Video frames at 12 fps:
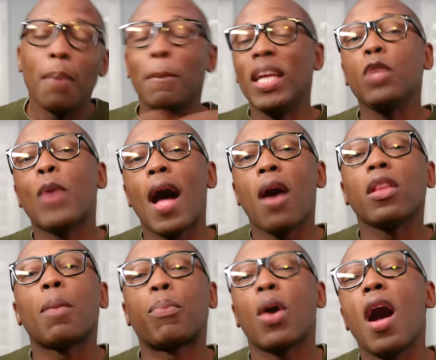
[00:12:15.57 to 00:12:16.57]
Meanwhile,
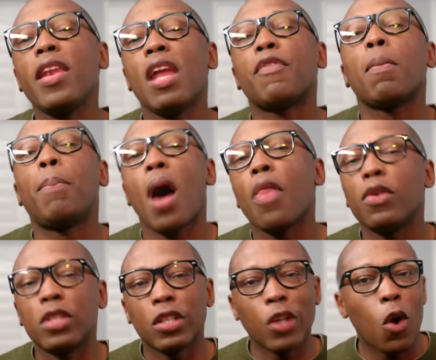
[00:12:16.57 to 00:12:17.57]
LeBron never
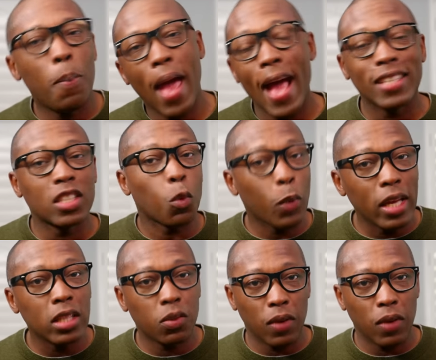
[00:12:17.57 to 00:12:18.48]
bothered to go past the Wings